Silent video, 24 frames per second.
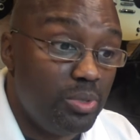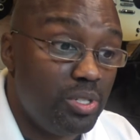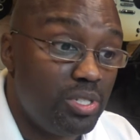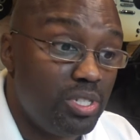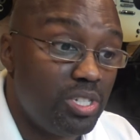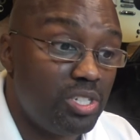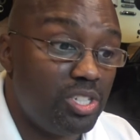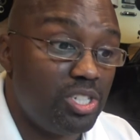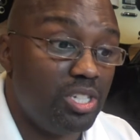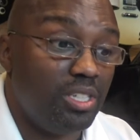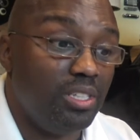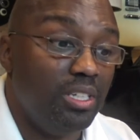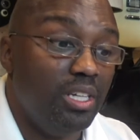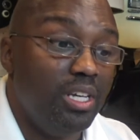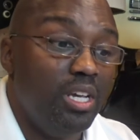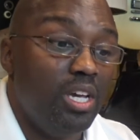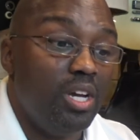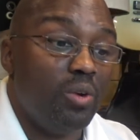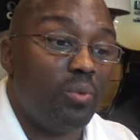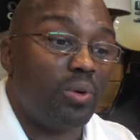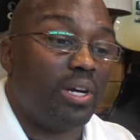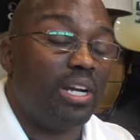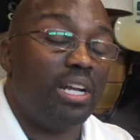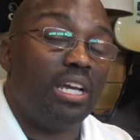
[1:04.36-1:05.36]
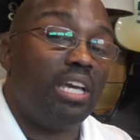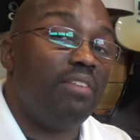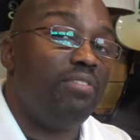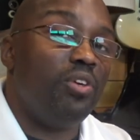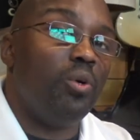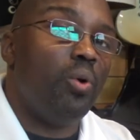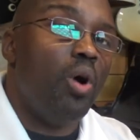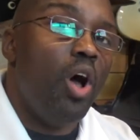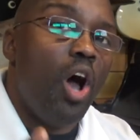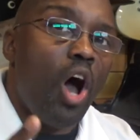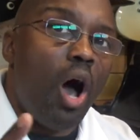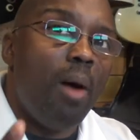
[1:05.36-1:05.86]
musician. We're going to give
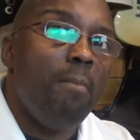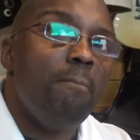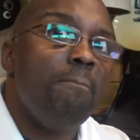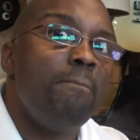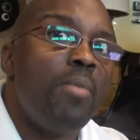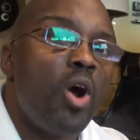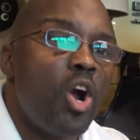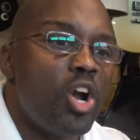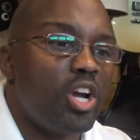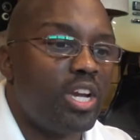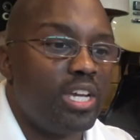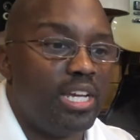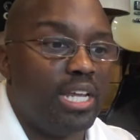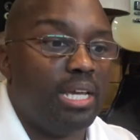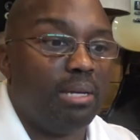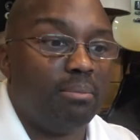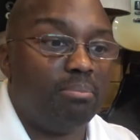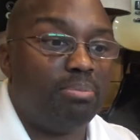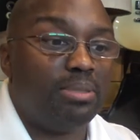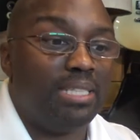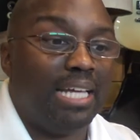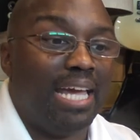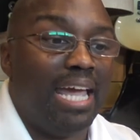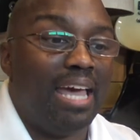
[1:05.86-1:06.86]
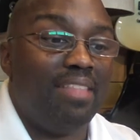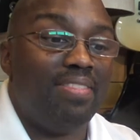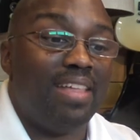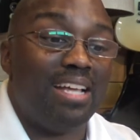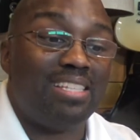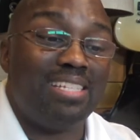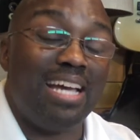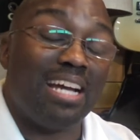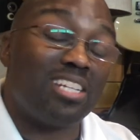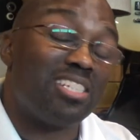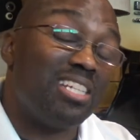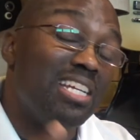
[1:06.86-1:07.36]
you a marketing plan
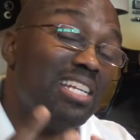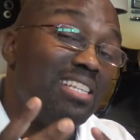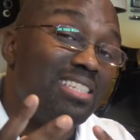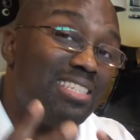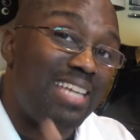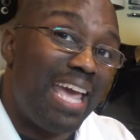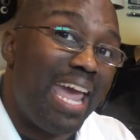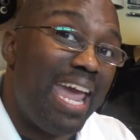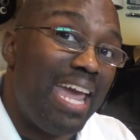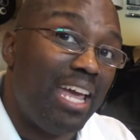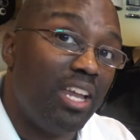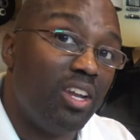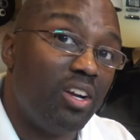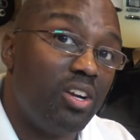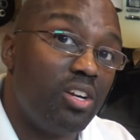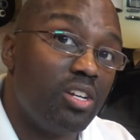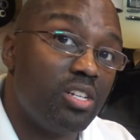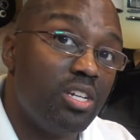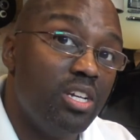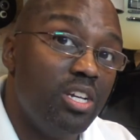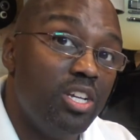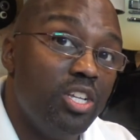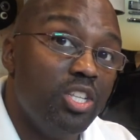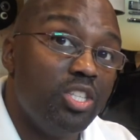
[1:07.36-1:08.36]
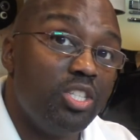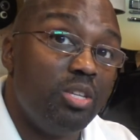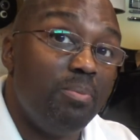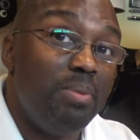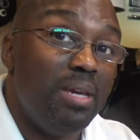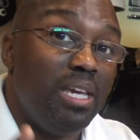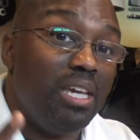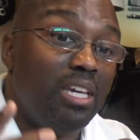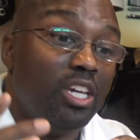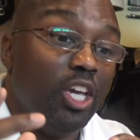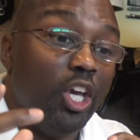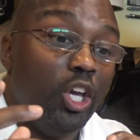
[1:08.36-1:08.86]
that's actually tailored to
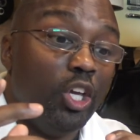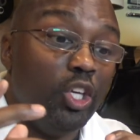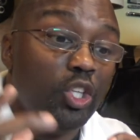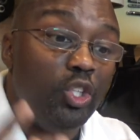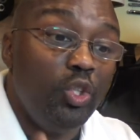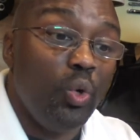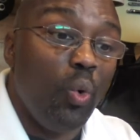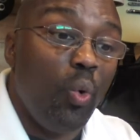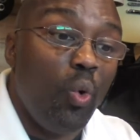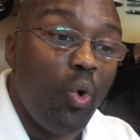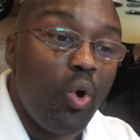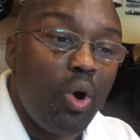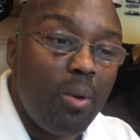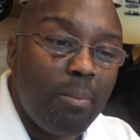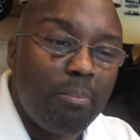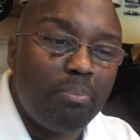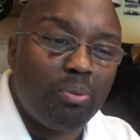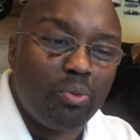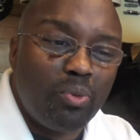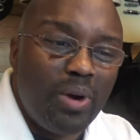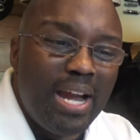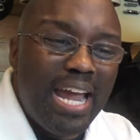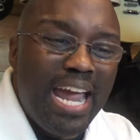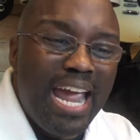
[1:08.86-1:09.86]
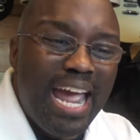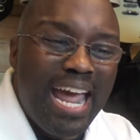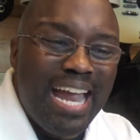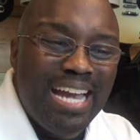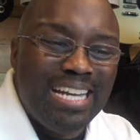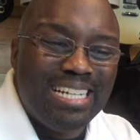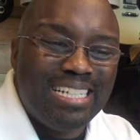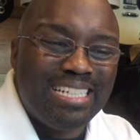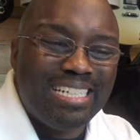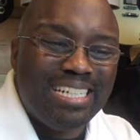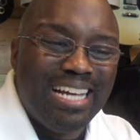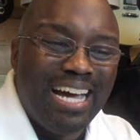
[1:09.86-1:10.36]
be your
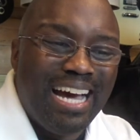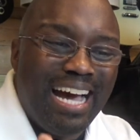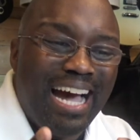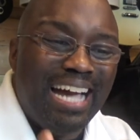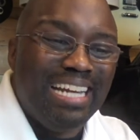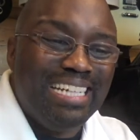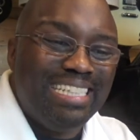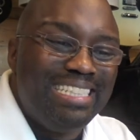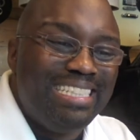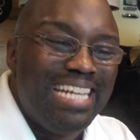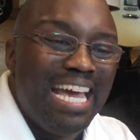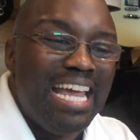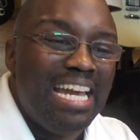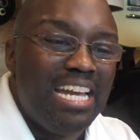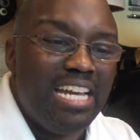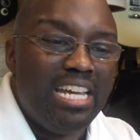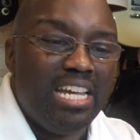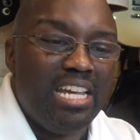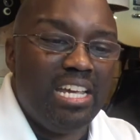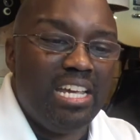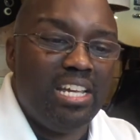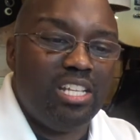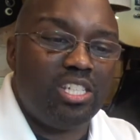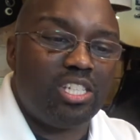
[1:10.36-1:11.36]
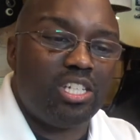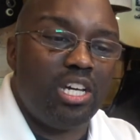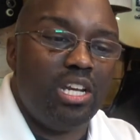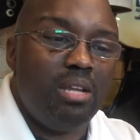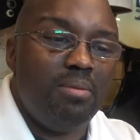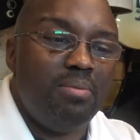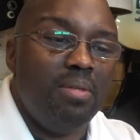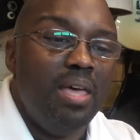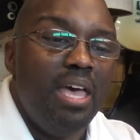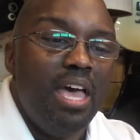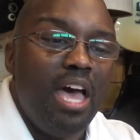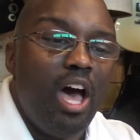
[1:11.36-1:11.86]
brand identity. It's
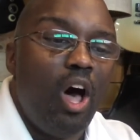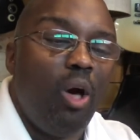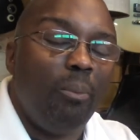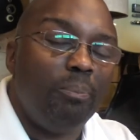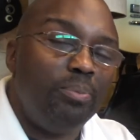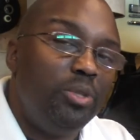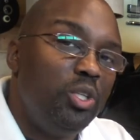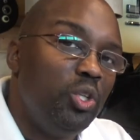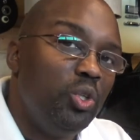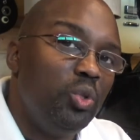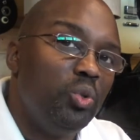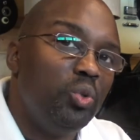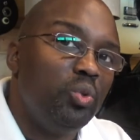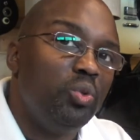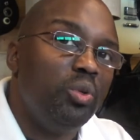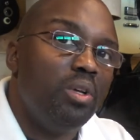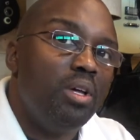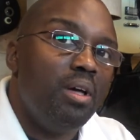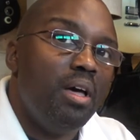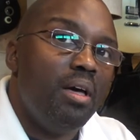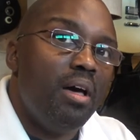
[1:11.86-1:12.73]
going to help you